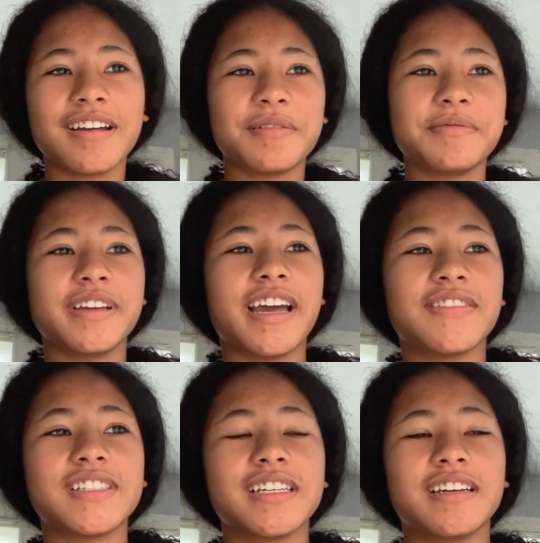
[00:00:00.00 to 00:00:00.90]
We have
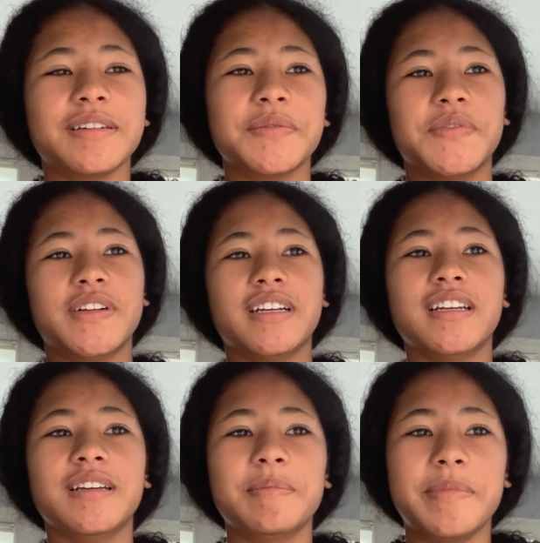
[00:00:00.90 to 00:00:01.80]
to
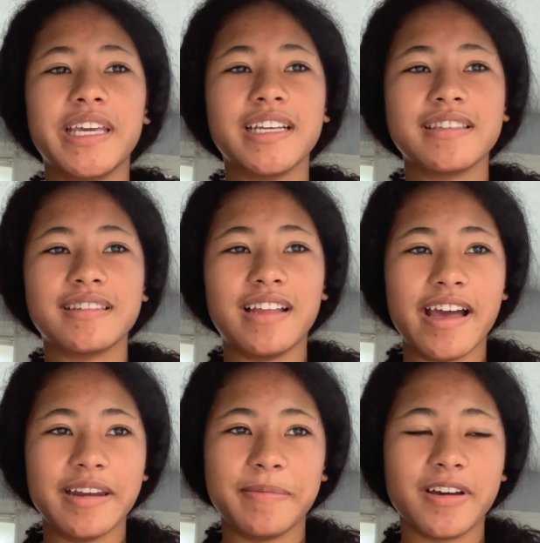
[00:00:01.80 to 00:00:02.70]
make a
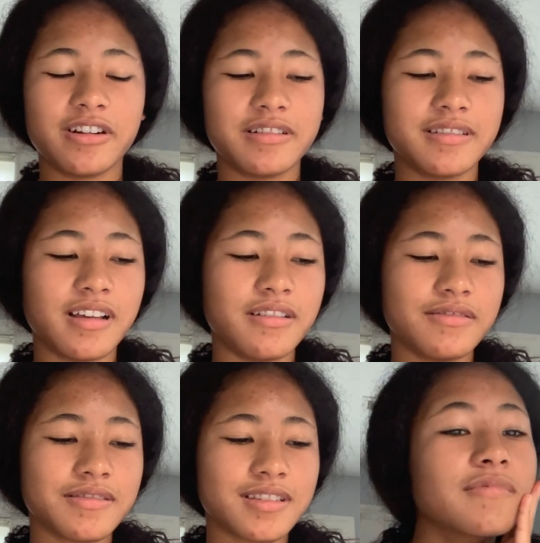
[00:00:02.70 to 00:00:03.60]
slide about
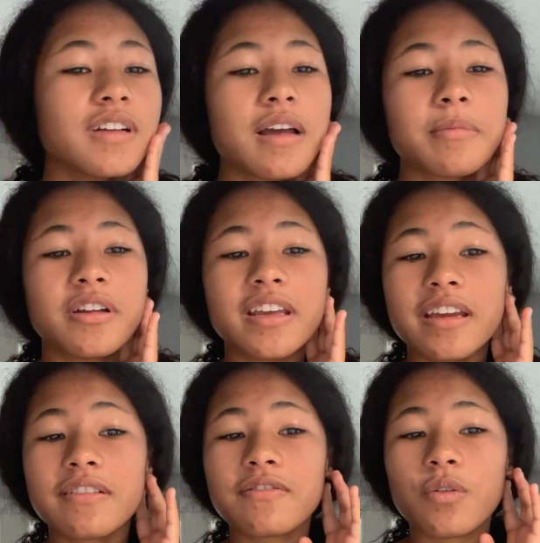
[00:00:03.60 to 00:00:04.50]
ourselves. I'm putting
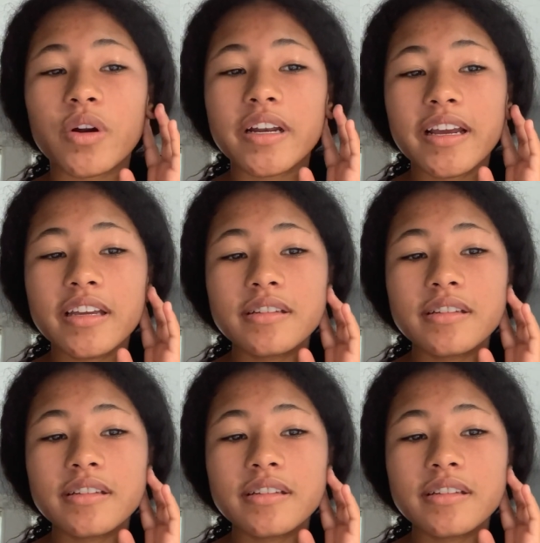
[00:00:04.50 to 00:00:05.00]
in Fortnite,